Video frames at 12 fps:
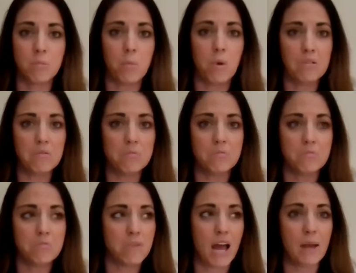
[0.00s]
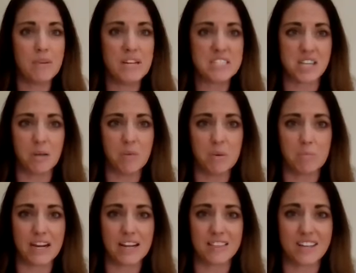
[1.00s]
well, I mean, someone
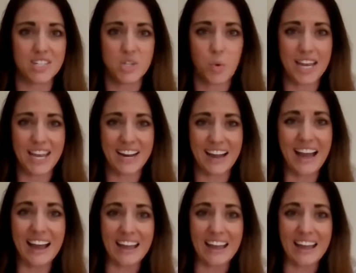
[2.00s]
made it there, so why can't I?